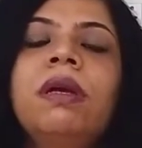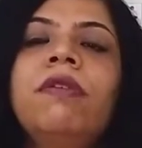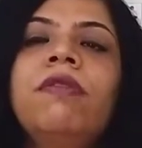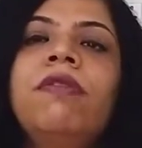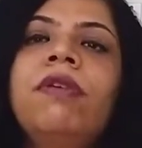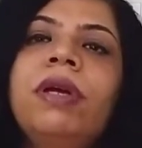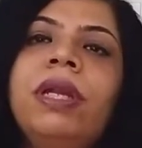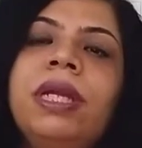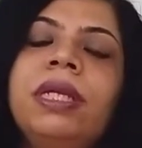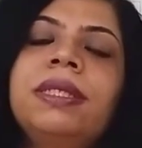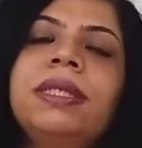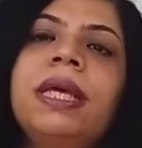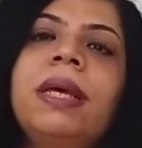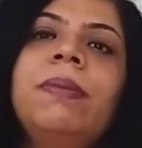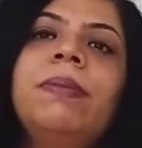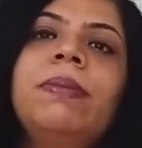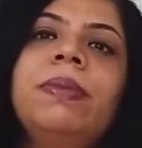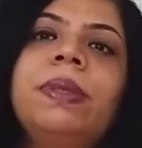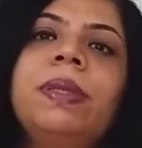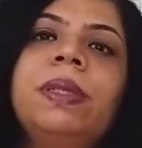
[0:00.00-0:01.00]
For
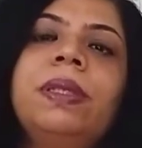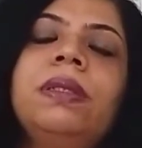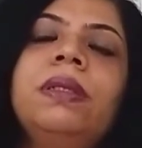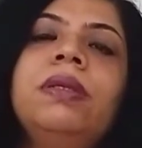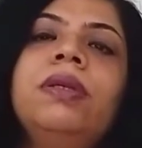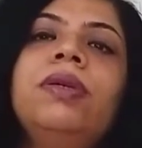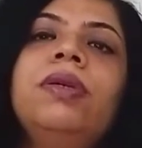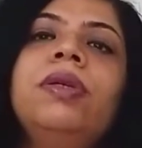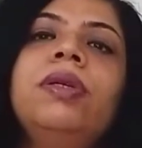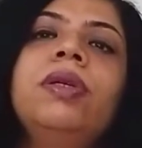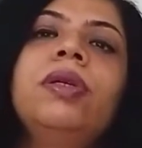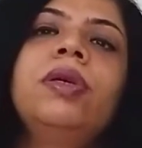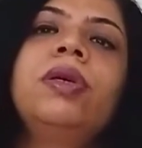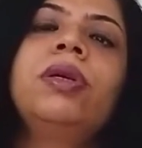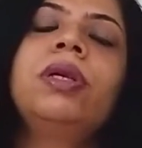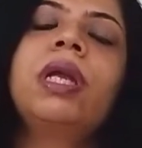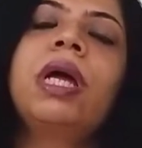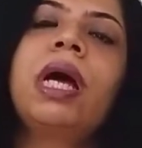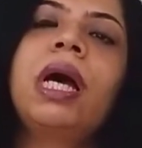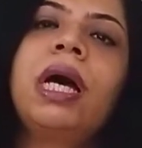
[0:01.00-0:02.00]
example,
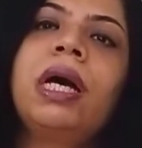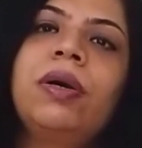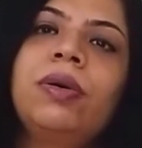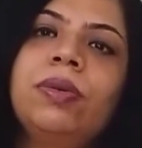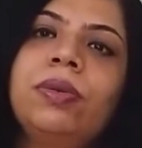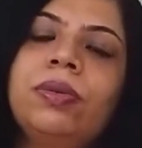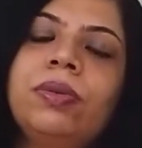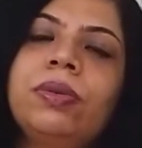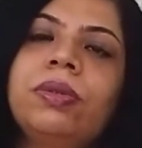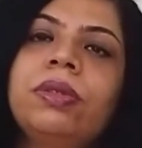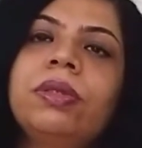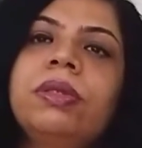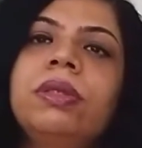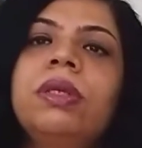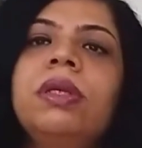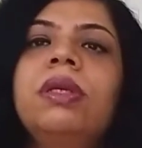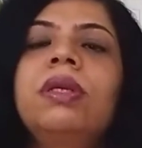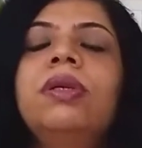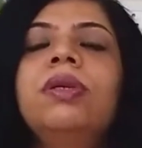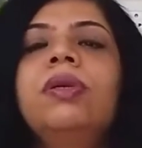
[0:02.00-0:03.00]
your
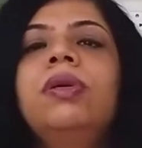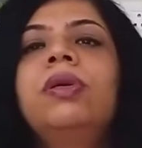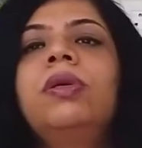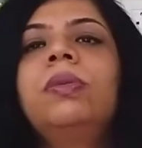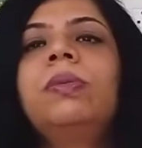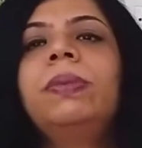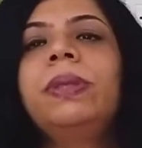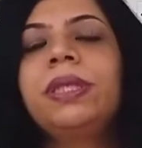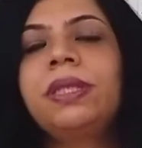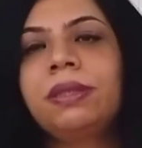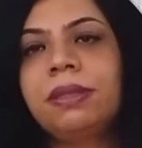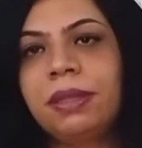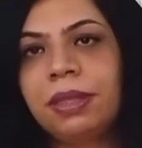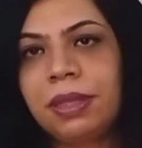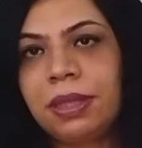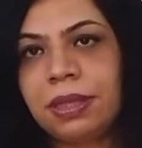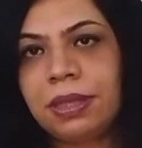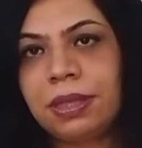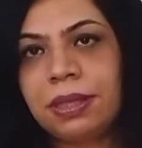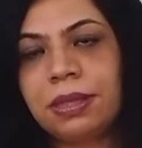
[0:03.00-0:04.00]
house, your
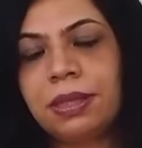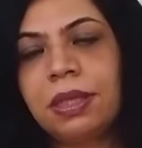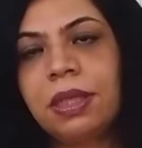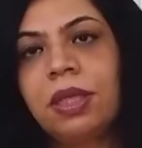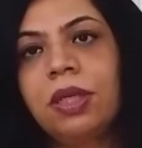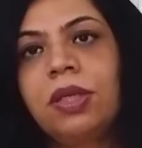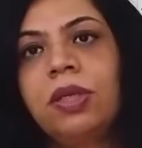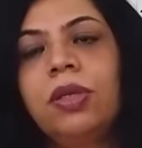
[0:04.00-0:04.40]
business,